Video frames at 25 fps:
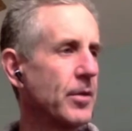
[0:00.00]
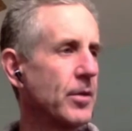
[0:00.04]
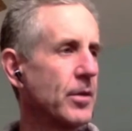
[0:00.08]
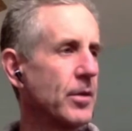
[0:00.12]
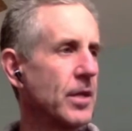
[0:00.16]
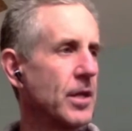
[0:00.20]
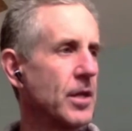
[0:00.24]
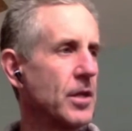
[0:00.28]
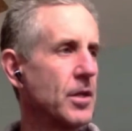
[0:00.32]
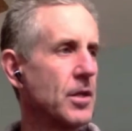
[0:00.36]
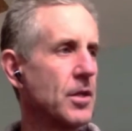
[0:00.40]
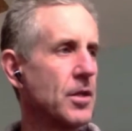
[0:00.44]
at
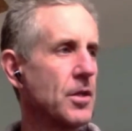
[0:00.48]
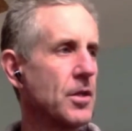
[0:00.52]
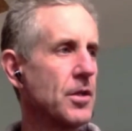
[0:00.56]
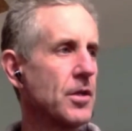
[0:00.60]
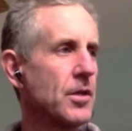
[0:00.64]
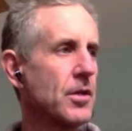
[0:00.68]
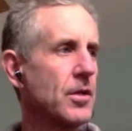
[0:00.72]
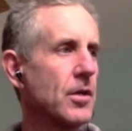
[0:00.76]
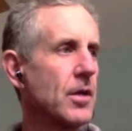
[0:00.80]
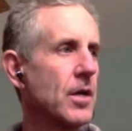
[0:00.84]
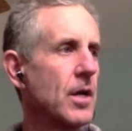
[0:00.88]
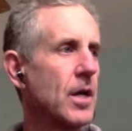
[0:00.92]
least
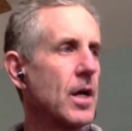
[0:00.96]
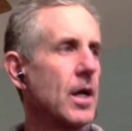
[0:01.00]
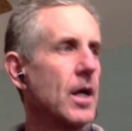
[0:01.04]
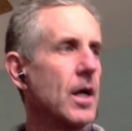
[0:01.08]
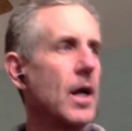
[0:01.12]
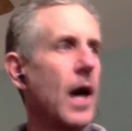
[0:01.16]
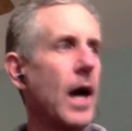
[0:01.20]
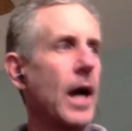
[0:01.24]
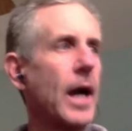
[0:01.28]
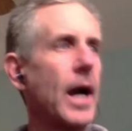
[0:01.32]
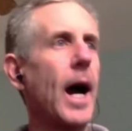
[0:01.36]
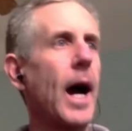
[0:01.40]
consider.
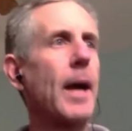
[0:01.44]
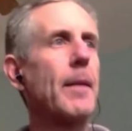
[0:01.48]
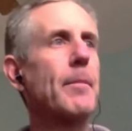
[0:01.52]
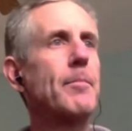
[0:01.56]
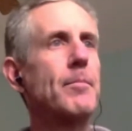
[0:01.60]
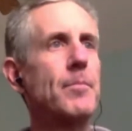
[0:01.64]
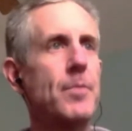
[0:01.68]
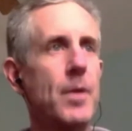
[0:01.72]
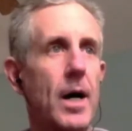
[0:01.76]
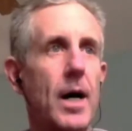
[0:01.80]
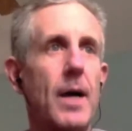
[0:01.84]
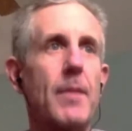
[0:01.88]

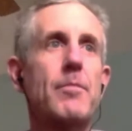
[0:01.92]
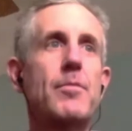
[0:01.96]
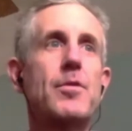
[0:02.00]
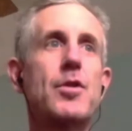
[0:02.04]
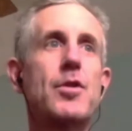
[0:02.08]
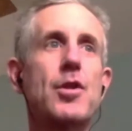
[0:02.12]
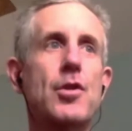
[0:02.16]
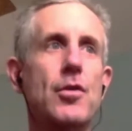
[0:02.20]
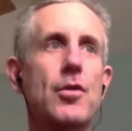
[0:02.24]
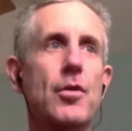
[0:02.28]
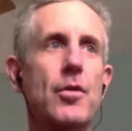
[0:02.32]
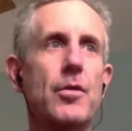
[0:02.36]
I'm
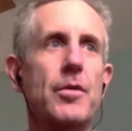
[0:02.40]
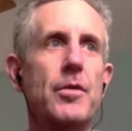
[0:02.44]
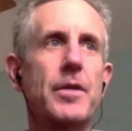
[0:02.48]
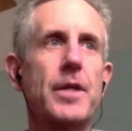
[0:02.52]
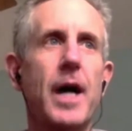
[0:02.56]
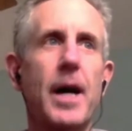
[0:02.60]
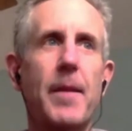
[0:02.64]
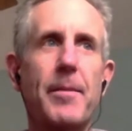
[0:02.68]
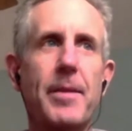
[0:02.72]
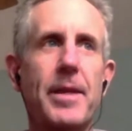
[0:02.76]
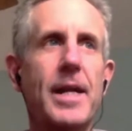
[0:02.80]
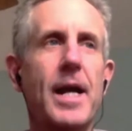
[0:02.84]
certain.
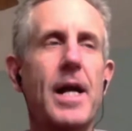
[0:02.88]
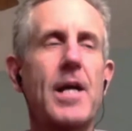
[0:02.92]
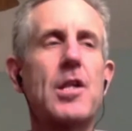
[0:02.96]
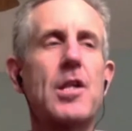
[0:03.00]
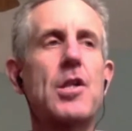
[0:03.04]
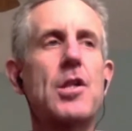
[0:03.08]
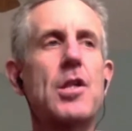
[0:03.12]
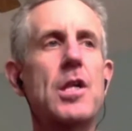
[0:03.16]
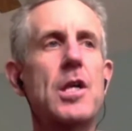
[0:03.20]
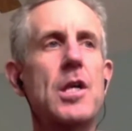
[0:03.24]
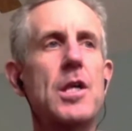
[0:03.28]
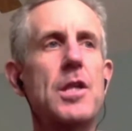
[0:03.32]
I mean, I
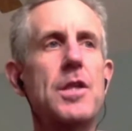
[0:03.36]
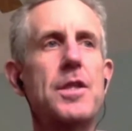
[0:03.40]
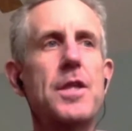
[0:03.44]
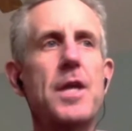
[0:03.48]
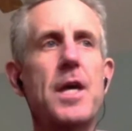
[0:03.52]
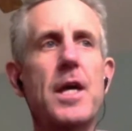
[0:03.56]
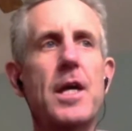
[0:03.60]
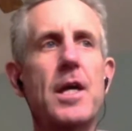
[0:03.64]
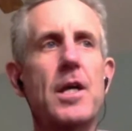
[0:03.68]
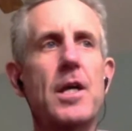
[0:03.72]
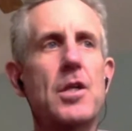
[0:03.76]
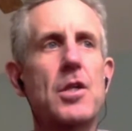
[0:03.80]
see
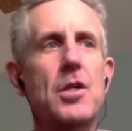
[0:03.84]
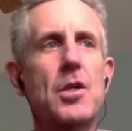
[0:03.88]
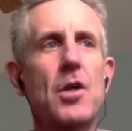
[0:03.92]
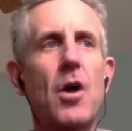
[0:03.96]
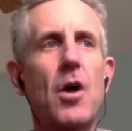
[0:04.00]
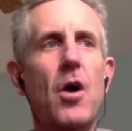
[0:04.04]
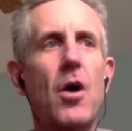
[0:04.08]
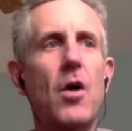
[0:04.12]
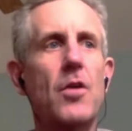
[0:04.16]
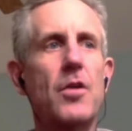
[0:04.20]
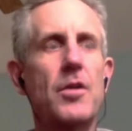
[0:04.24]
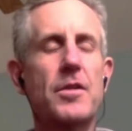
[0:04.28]
things
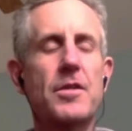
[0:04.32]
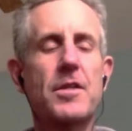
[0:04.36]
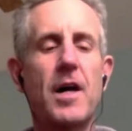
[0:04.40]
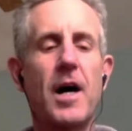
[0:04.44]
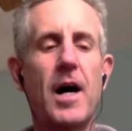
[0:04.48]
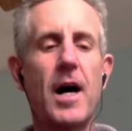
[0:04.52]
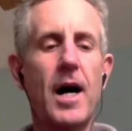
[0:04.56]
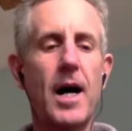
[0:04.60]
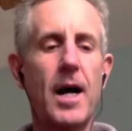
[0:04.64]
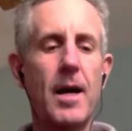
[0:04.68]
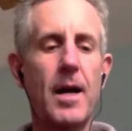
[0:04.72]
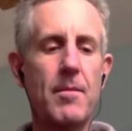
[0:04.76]
all the
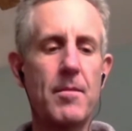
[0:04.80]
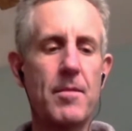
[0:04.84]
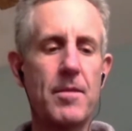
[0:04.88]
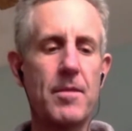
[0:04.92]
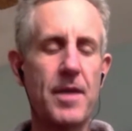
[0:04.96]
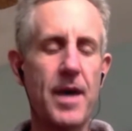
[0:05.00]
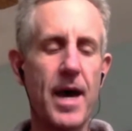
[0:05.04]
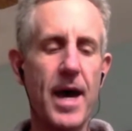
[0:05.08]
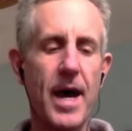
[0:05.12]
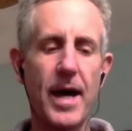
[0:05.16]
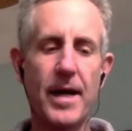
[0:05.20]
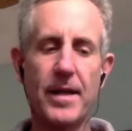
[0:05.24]
time
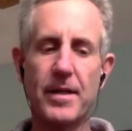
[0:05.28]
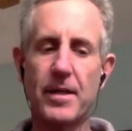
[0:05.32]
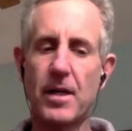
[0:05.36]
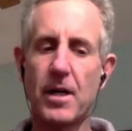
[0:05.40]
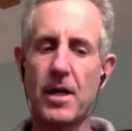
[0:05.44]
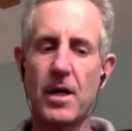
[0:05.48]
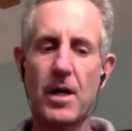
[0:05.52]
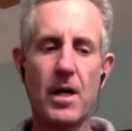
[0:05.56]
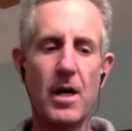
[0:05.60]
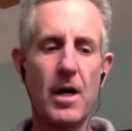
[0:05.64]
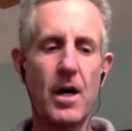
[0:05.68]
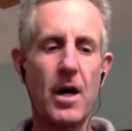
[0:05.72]
that
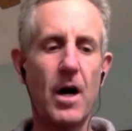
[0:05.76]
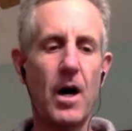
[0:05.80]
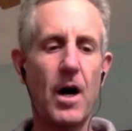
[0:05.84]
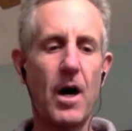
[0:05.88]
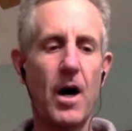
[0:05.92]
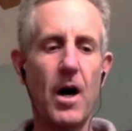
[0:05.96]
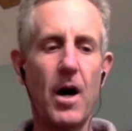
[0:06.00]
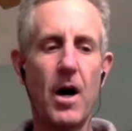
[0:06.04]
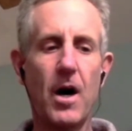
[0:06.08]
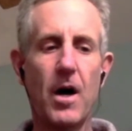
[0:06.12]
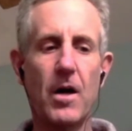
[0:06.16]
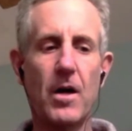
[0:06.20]

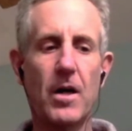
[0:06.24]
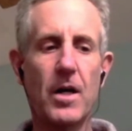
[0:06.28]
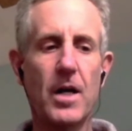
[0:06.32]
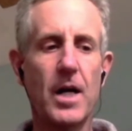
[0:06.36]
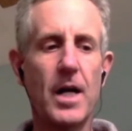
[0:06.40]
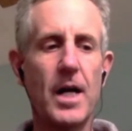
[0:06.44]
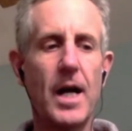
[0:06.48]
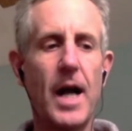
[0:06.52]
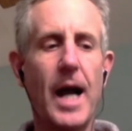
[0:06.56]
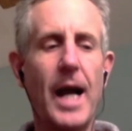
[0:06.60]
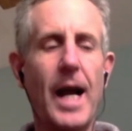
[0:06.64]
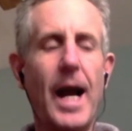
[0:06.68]
are.
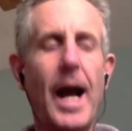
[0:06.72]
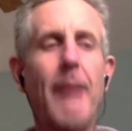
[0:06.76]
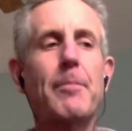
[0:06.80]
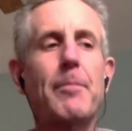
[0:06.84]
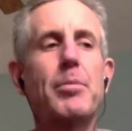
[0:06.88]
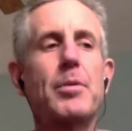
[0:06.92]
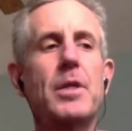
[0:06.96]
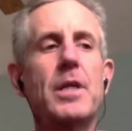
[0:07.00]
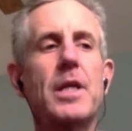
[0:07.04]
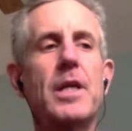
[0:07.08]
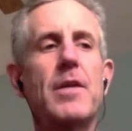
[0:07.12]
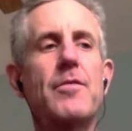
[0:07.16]
I
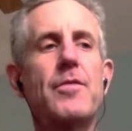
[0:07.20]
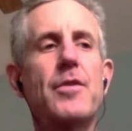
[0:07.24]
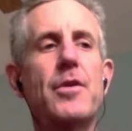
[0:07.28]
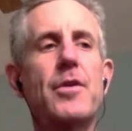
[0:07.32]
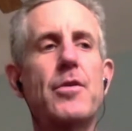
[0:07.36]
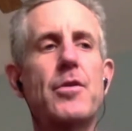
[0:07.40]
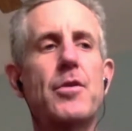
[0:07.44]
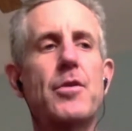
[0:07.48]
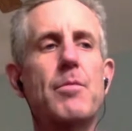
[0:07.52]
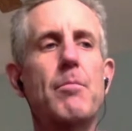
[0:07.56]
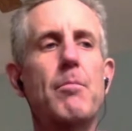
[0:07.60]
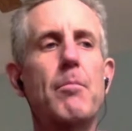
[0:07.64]
believe
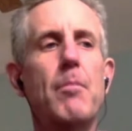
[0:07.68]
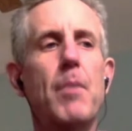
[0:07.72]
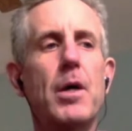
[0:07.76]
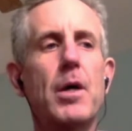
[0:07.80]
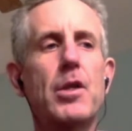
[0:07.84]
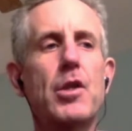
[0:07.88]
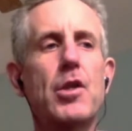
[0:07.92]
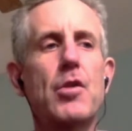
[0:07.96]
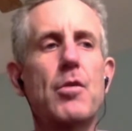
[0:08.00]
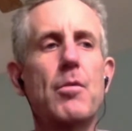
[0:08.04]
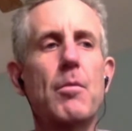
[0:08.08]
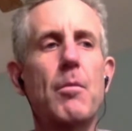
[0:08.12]
there's
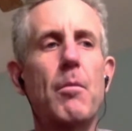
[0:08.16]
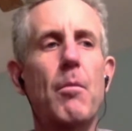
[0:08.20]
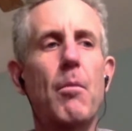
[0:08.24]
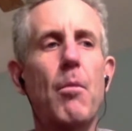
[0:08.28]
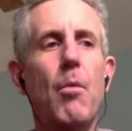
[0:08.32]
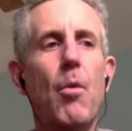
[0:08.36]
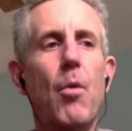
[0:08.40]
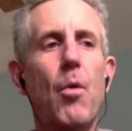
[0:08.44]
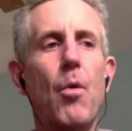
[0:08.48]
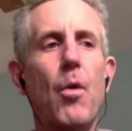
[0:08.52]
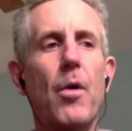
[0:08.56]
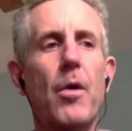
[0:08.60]
much
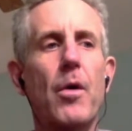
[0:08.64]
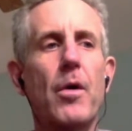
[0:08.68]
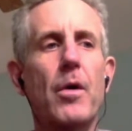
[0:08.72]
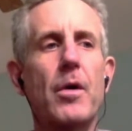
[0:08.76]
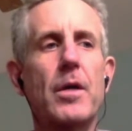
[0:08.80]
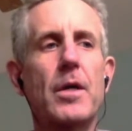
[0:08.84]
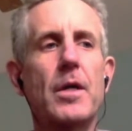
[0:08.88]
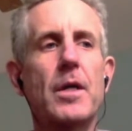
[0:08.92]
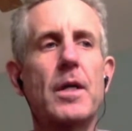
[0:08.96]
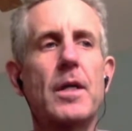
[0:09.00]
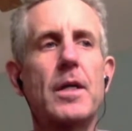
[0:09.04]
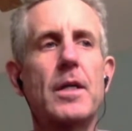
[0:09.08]

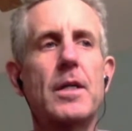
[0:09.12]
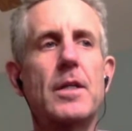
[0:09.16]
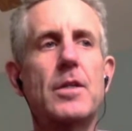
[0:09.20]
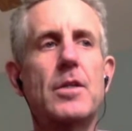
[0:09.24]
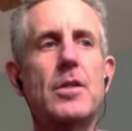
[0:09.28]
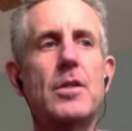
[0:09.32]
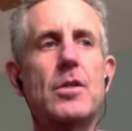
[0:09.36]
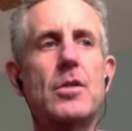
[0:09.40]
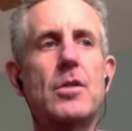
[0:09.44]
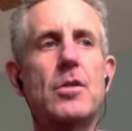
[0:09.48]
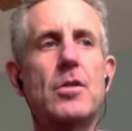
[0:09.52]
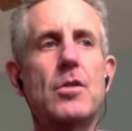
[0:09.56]
more
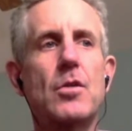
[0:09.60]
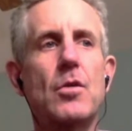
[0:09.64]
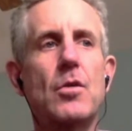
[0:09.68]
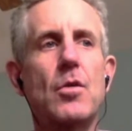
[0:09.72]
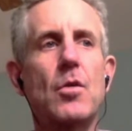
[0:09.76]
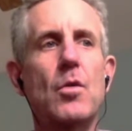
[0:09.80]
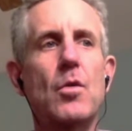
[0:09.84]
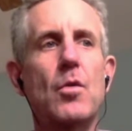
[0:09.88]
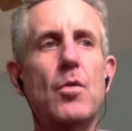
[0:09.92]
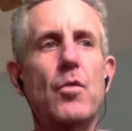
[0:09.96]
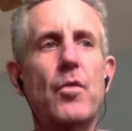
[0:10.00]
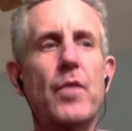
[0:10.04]

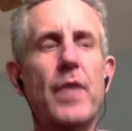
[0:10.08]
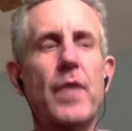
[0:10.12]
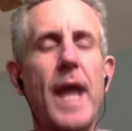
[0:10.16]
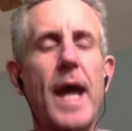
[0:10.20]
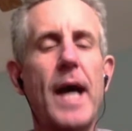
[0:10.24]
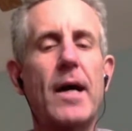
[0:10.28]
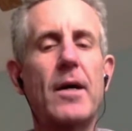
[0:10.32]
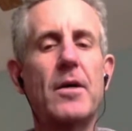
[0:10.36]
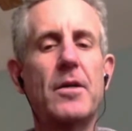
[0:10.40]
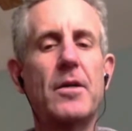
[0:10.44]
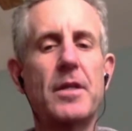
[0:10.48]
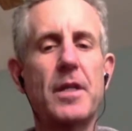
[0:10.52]
to
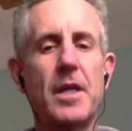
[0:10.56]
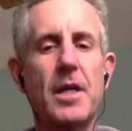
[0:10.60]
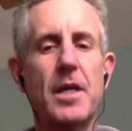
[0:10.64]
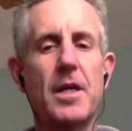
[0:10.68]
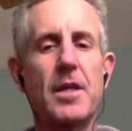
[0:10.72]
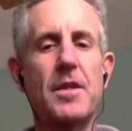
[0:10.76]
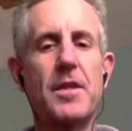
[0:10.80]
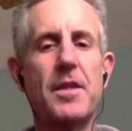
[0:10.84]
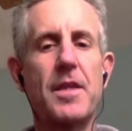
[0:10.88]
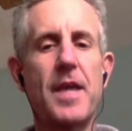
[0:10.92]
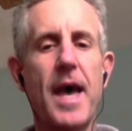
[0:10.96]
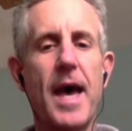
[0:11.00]

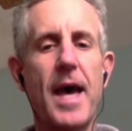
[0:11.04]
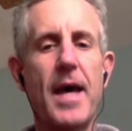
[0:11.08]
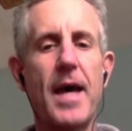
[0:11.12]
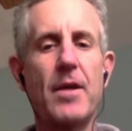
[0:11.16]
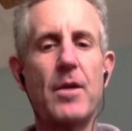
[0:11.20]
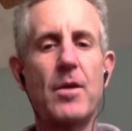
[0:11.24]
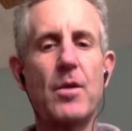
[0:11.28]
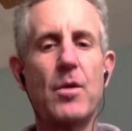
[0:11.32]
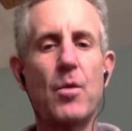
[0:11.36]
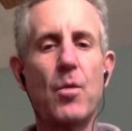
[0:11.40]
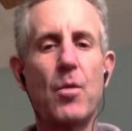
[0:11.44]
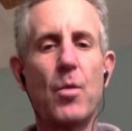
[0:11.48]
reality
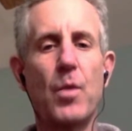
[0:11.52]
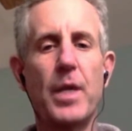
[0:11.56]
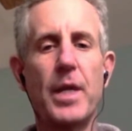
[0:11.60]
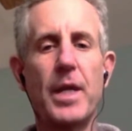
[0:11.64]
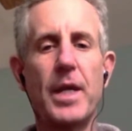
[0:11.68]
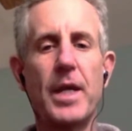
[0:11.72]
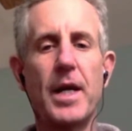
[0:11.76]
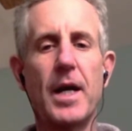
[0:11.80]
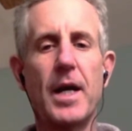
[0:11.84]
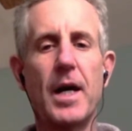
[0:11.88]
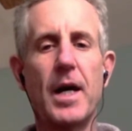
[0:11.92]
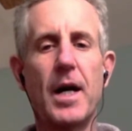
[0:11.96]
than
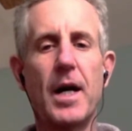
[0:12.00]
we